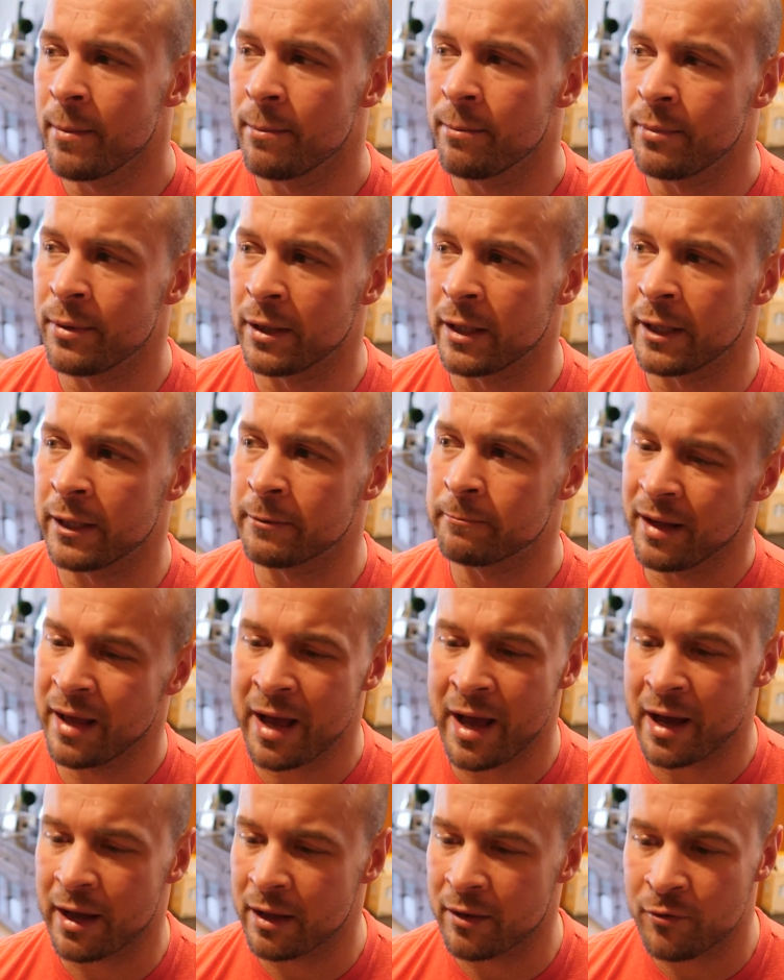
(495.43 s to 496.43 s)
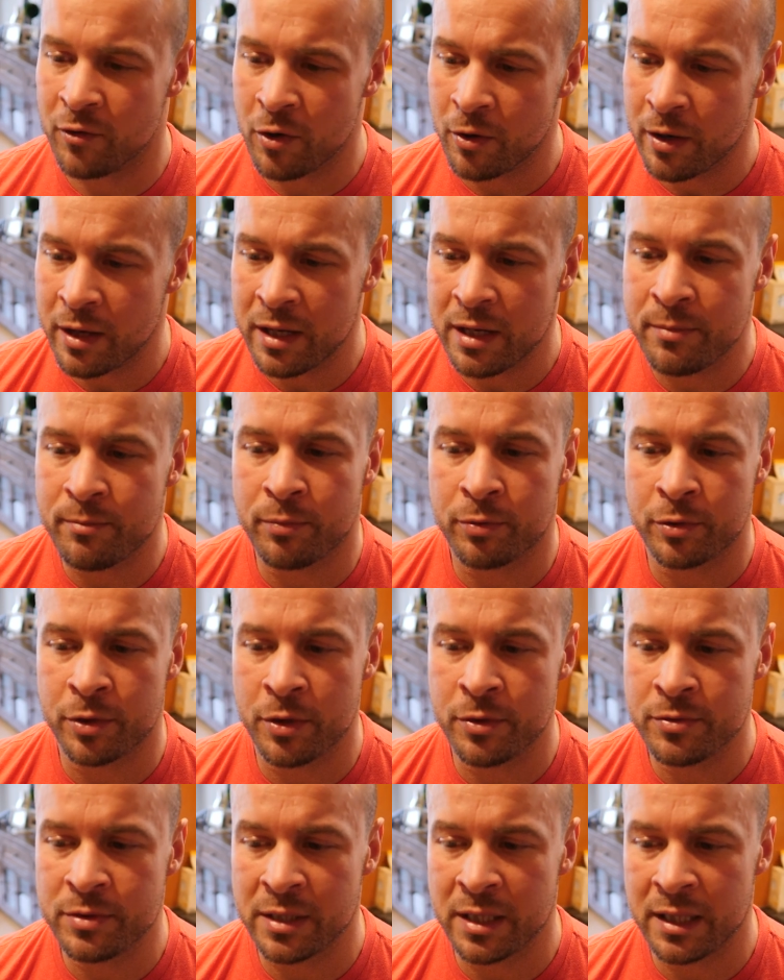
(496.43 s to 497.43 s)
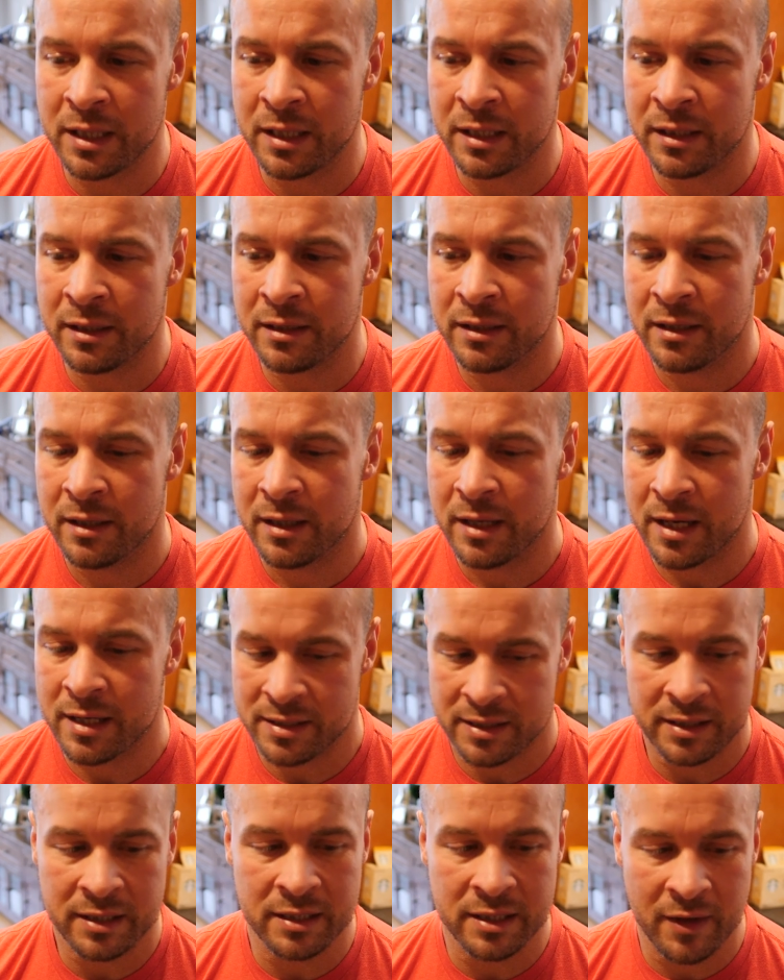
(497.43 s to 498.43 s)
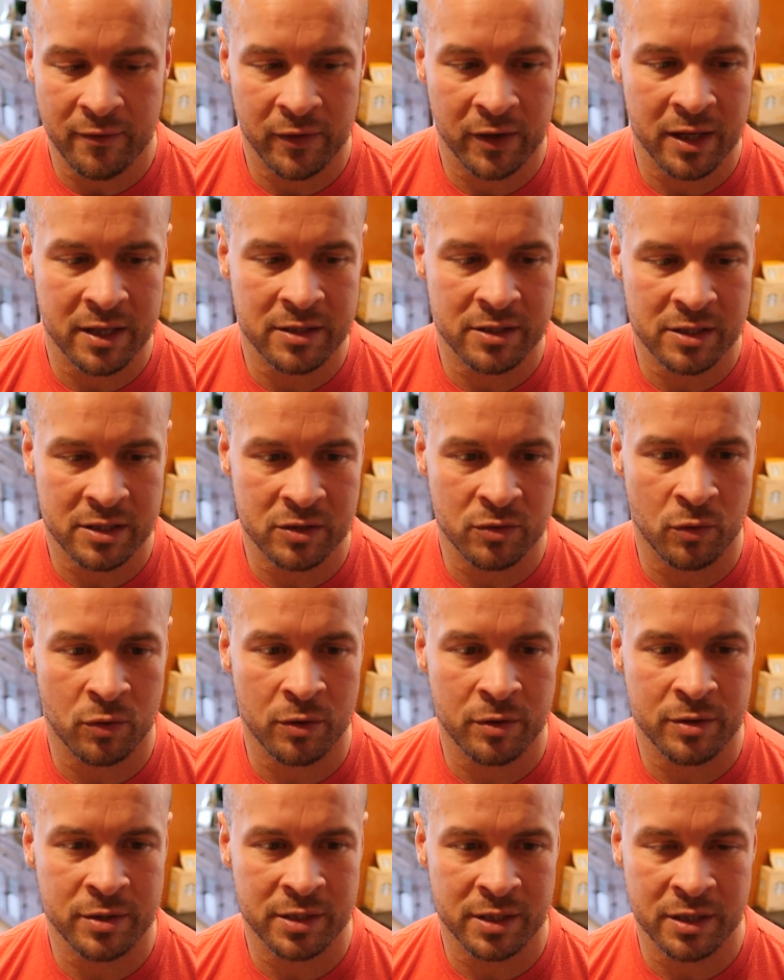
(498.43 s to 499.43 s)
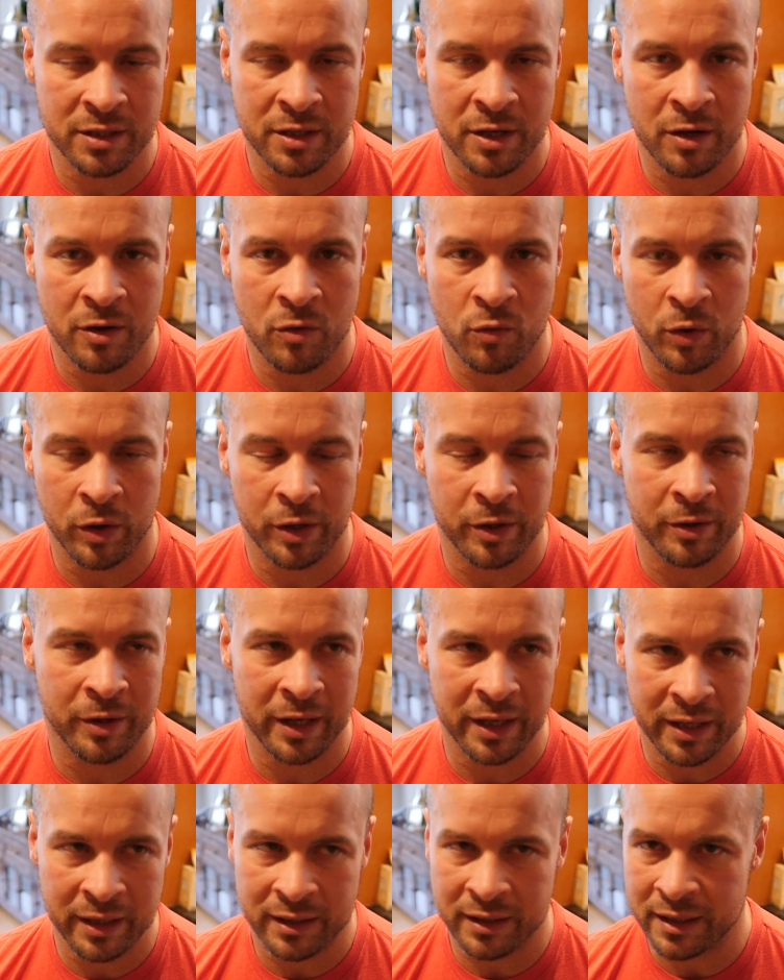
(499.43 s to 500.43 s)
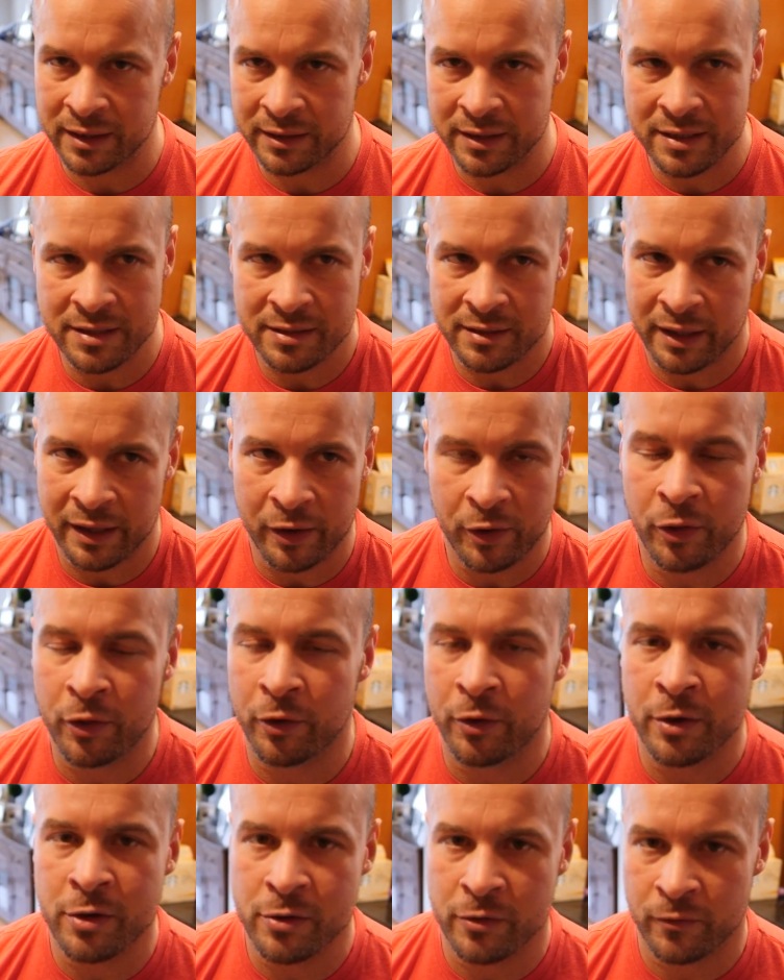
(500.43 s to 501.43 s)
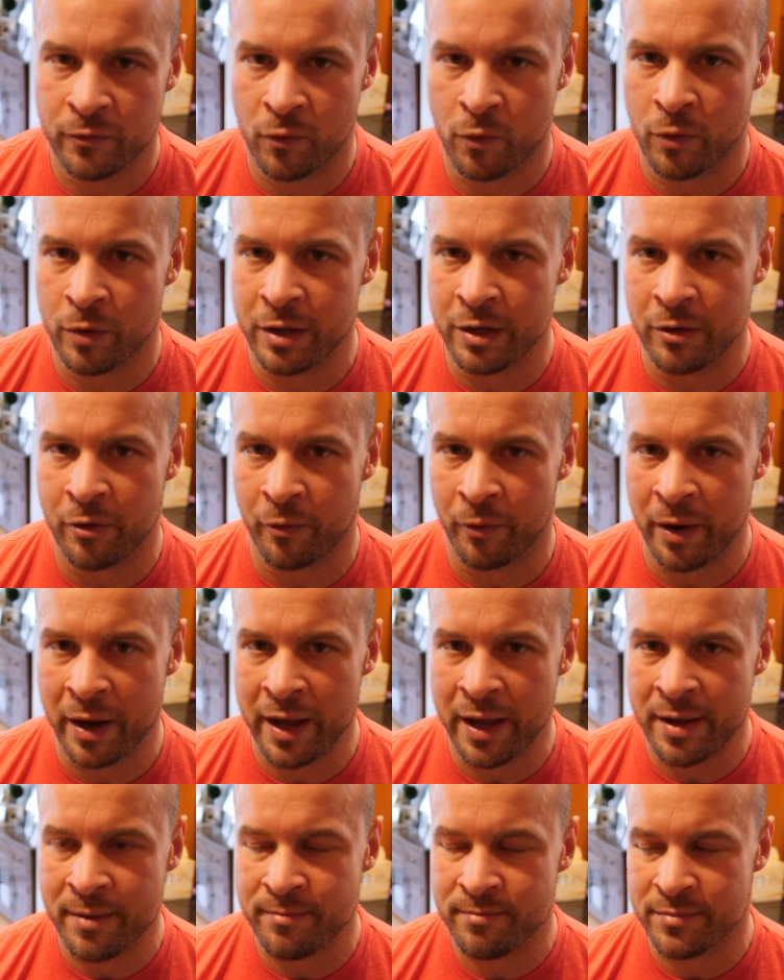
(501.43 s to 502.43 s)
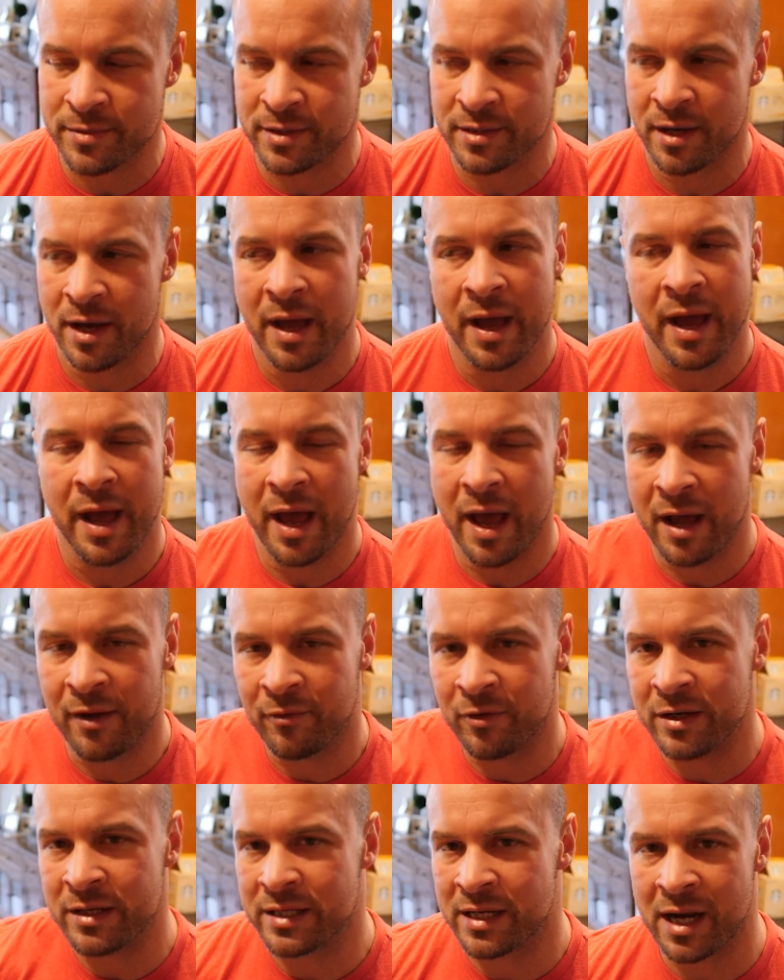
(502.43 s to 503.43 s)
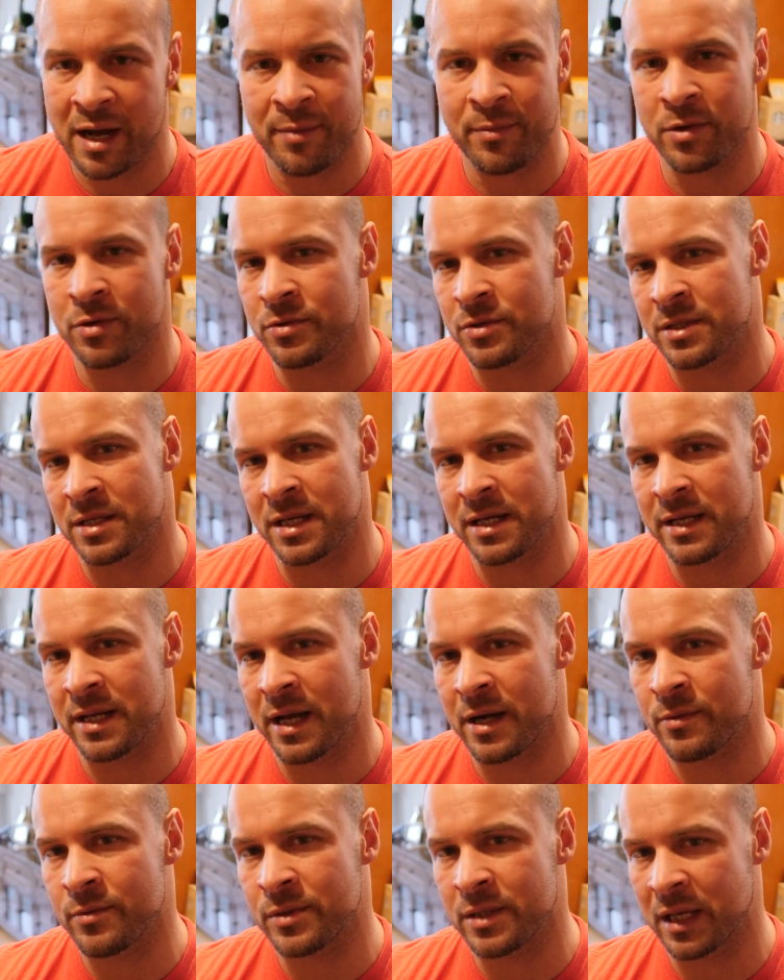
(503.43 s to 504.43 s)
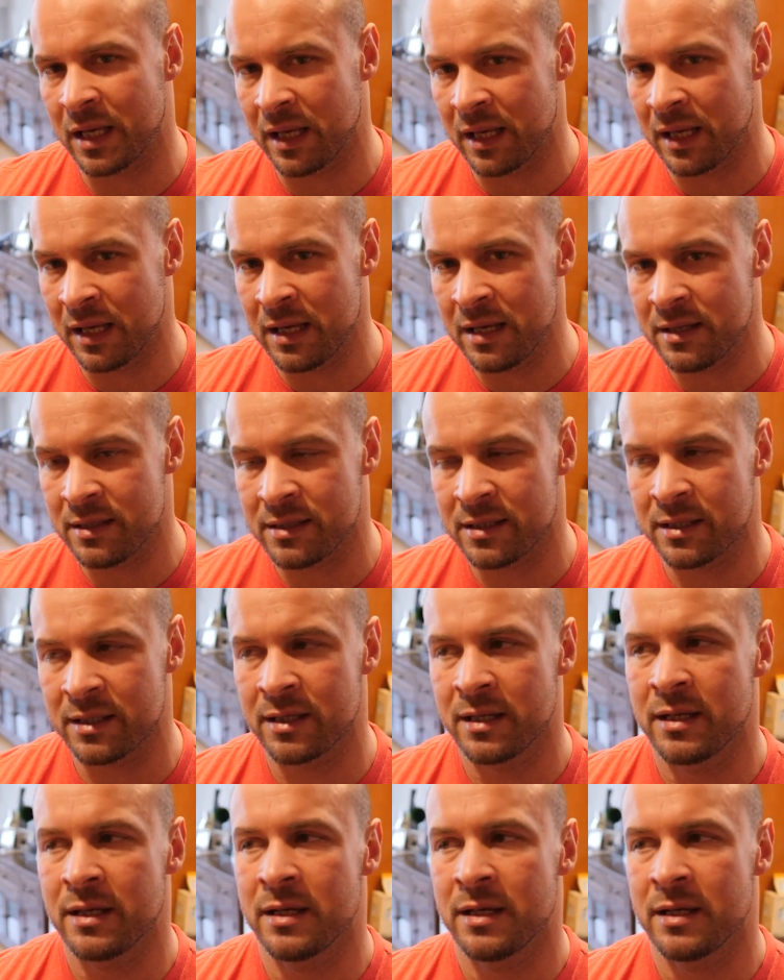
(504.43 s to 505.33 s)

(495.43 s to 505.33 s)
But yeah, if you're eating protein, a significant source, you know, where you're getting at least like 30 or 40 grams every time you sit down to eat,